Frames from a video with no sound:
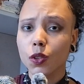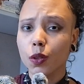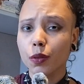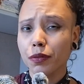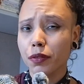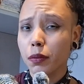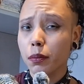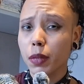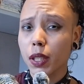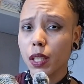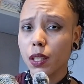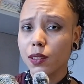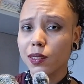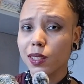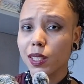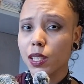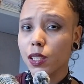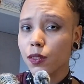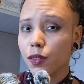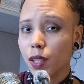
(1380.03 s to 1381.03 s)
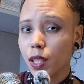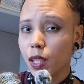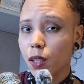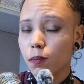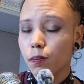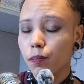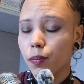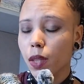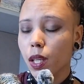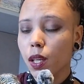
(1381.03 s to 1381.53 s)
not for me, it's for
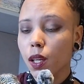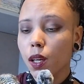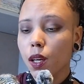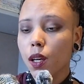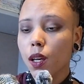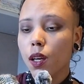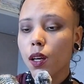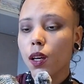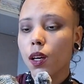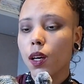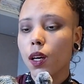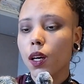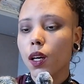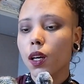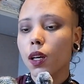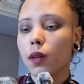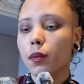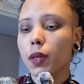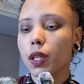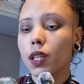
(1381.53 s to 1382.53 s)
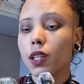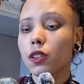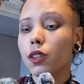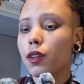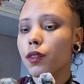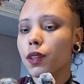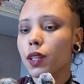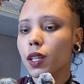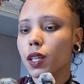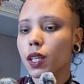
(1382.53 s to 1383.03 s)
him. And I
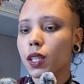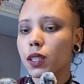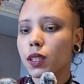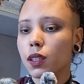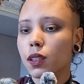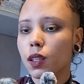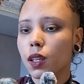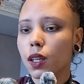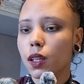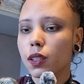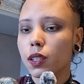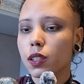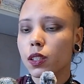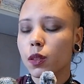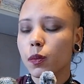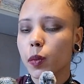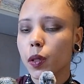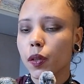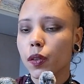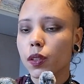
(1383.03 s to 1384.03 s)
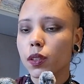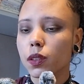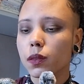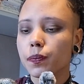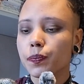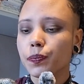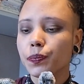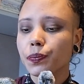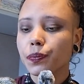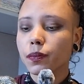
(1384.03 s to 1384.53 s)
don't think he's entirely too bothered.
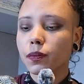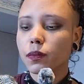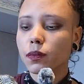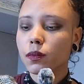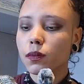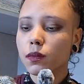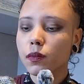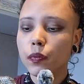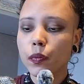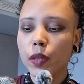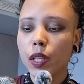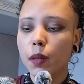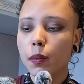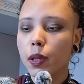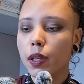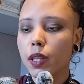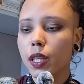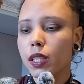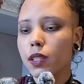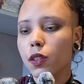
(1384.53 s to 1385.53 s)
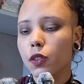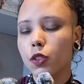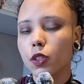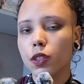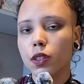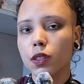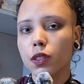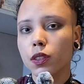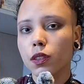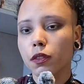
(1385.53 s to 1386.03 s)
But these are
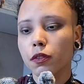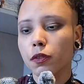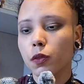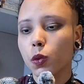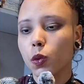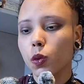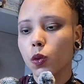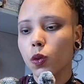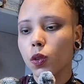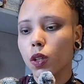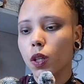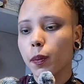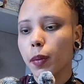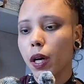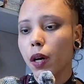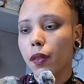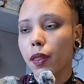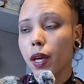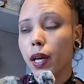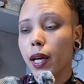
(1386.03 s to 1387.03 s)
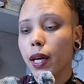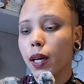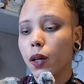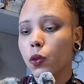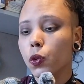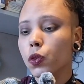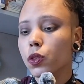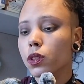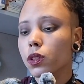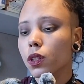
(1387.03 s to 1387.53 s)
just for about the
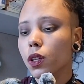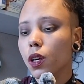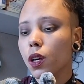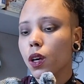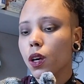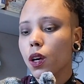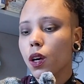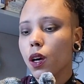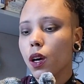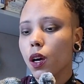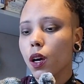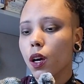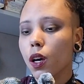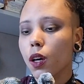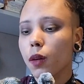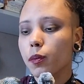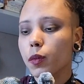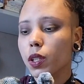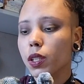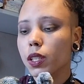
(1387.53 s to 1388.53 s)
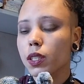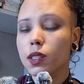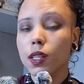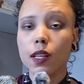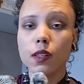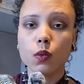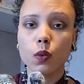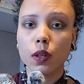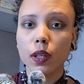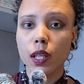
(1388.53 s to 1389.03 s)
house. At least
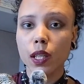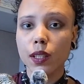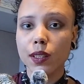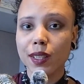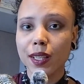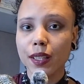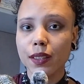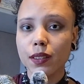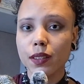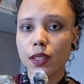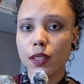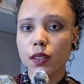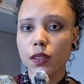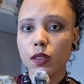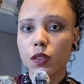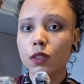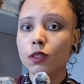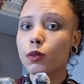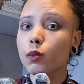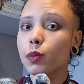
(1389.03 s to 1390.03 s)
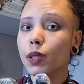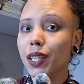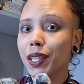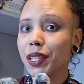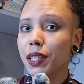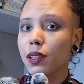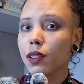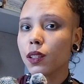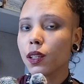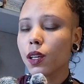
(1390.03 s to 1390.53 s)
that's what he intends it to
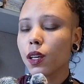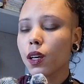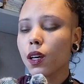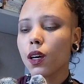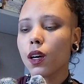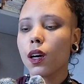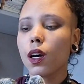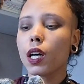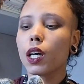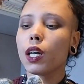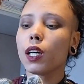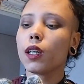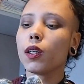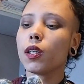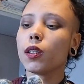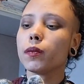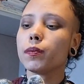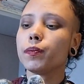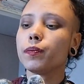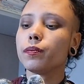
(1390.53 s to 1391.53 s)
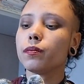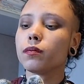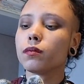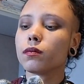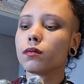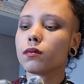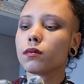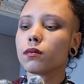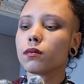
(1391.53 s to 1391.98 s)
be. Um,